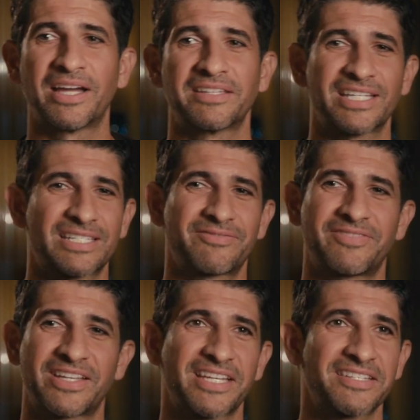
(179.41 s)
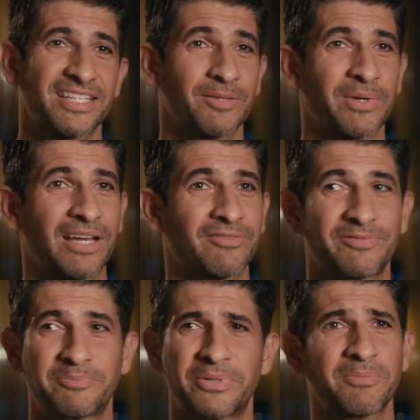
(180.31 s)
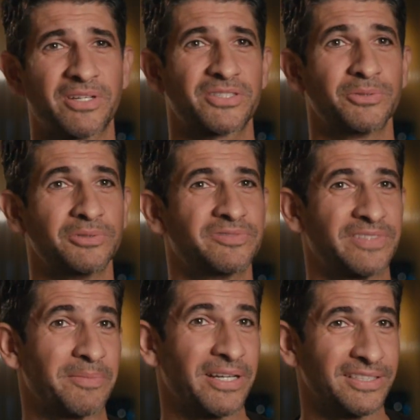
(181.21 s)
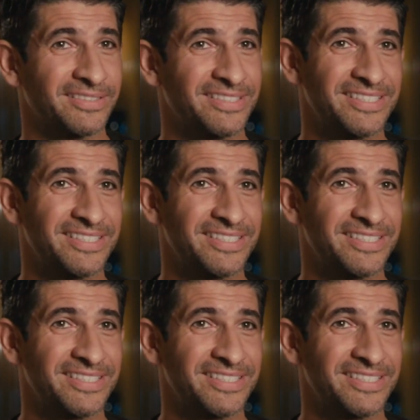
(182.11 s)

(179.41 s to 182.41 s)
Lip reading: I think it's fantastic that we have pretty much an all-female